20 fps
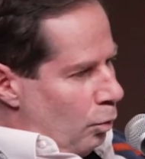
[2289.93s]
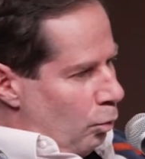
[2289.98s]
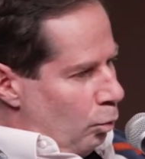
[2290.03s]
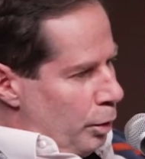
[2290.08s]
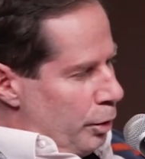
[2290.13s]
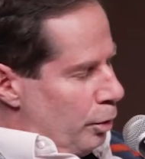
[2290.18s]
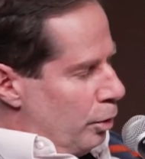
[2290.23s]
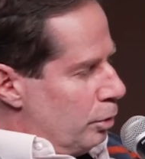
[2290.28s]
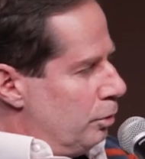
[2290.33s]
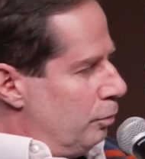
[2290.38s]

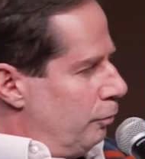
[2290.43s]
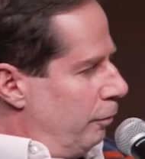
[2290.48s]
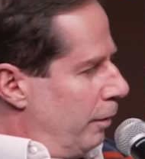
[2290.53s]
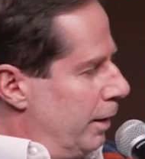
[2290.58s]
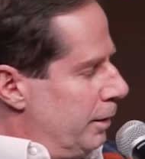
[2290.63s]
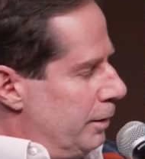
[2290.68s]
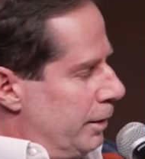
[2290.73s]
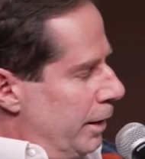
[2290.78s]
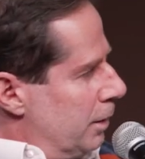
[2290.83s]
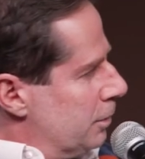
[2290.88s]
we don't
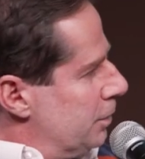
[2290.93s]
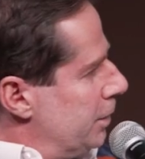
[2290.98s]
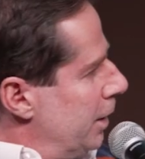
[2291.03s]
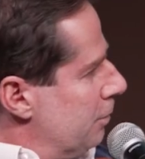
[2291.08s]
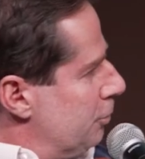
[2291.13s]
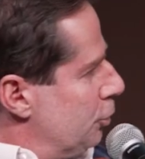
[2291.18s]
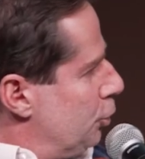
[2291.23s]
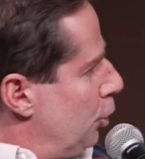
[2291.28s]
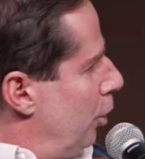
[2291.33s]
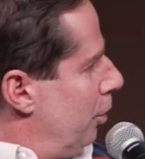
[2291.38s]
find
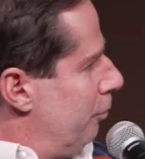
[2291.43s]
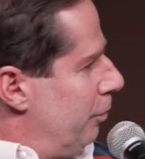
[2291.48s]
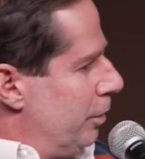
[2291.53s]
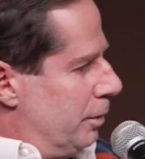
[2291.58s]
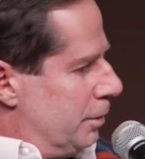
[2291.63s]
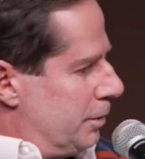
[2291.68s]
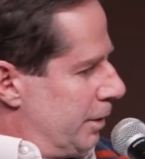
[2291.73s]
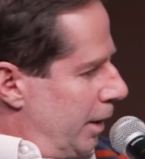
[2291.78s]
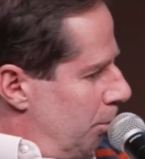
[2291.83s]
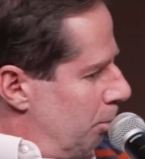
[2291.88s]
ourselves
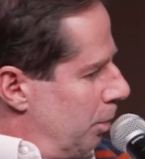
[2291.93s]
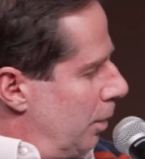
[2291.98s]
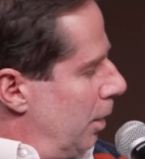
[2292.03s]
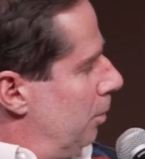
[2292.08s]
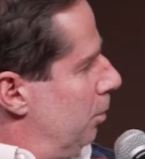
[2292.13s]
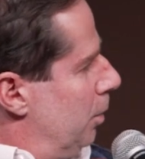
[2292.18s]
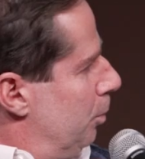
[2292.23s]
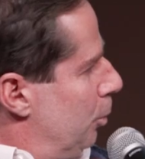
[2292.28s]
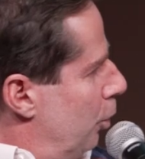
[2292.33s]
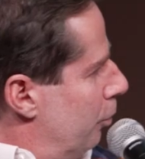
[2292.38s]
solving the same
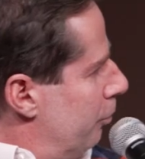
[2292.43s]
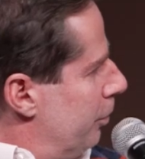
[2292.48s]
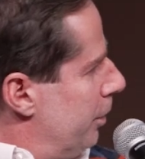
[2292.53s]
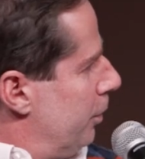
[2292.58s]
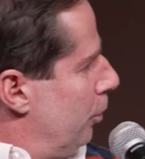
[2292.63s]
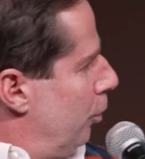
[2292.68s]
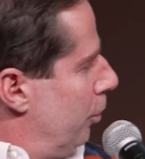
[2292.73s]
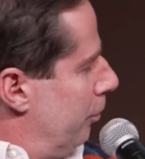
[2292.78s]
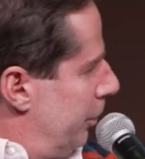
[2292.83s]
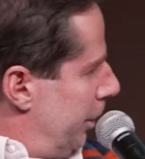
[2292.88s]
problem over
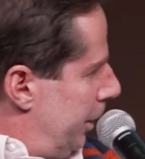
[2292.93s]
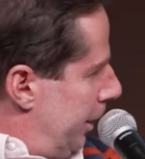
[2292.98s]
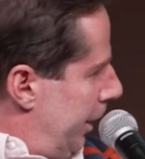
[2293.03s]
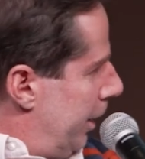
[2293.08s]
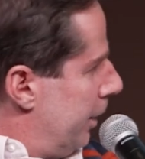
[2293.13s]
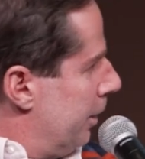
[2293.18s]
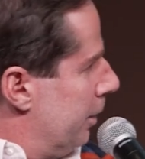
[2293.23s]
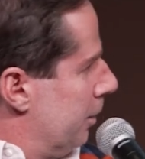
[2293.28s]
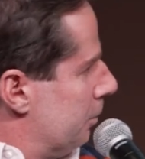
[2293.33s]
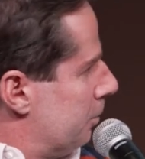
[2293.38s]
and over again.